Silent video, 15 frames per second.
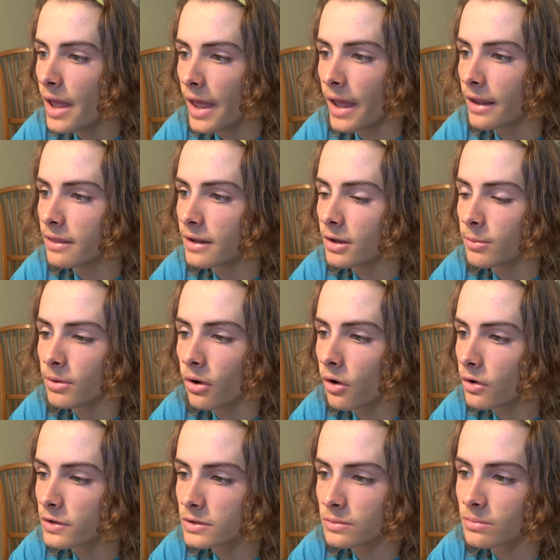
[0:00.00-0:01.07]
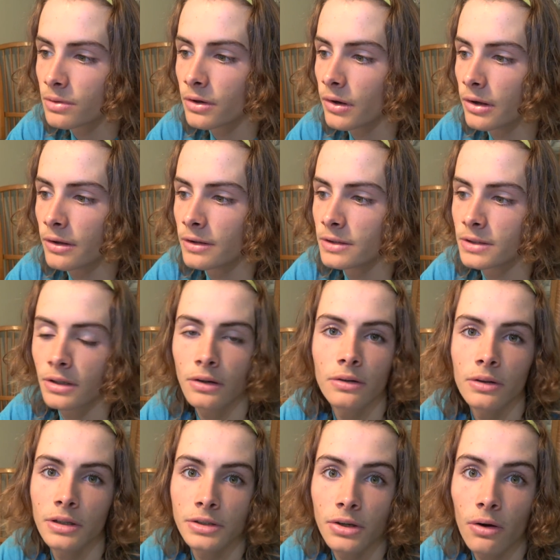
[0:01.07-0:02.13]
and I think it'd be awesome, period. So
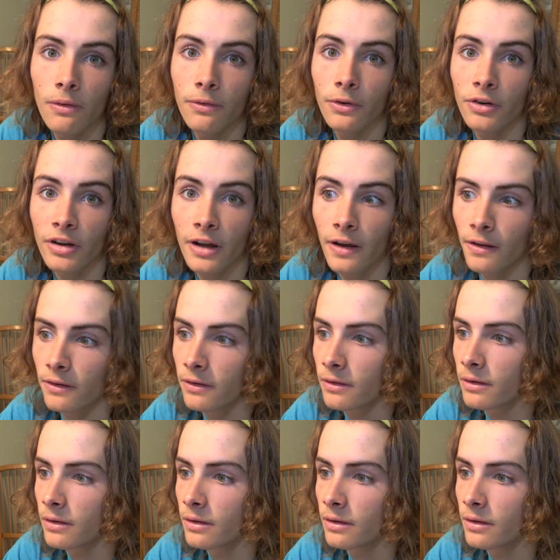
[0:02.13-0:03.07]
let's go for it, guys